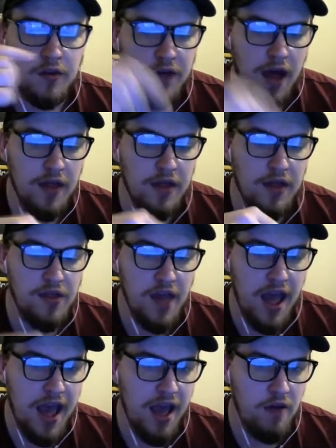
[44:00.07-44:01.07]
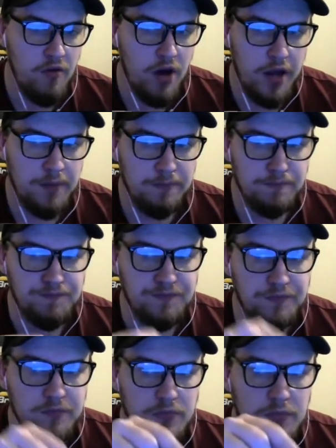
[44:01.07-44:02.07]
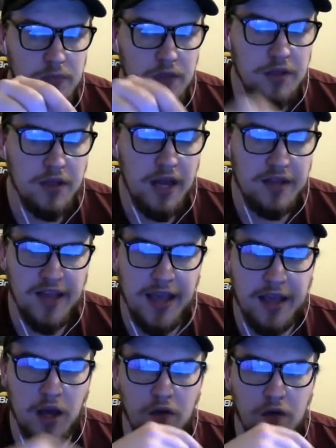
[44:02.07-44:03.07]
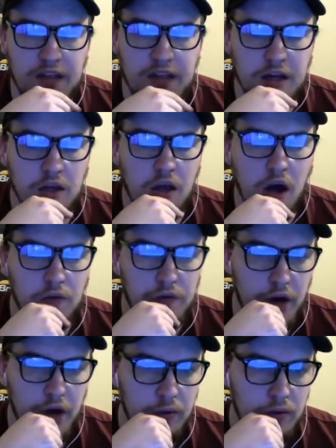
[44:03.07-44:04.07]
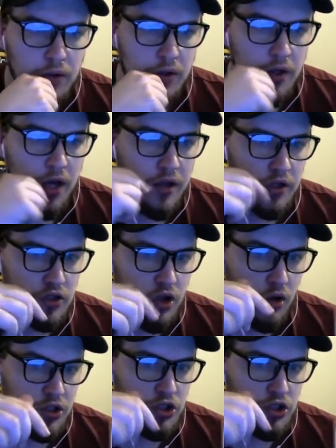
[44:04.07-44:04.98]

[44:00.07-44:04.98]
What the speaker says: fact that their takeover didn't go through, and there's all this